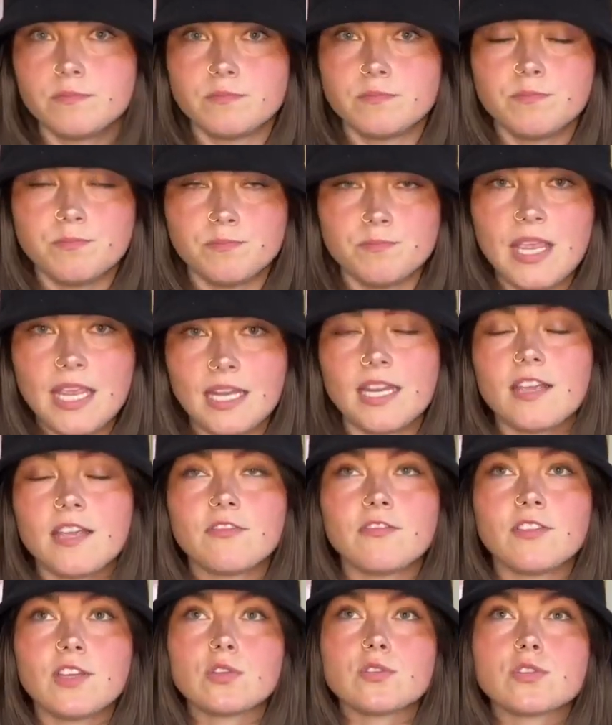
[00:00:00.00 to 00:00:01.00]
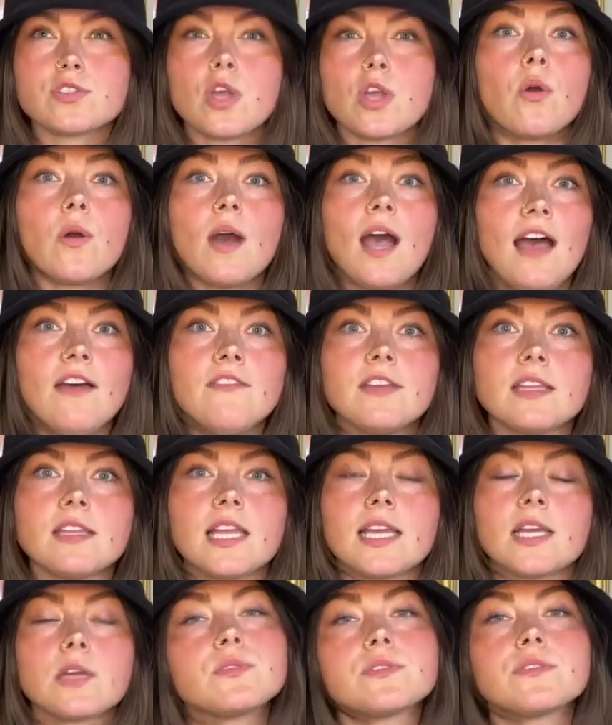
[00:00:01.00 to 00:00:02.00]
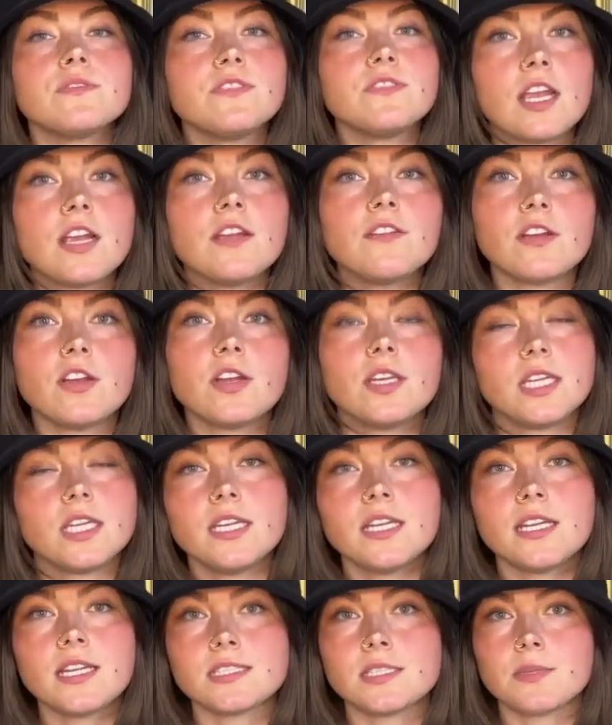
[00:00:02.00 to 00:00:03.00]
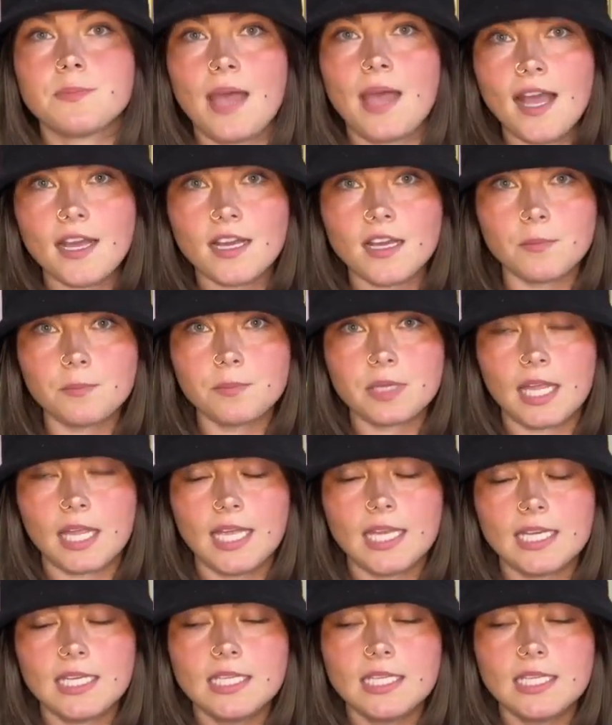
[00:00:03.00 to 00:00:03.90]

made it feel so heavy. Like, it was very, very needed as a backup plan.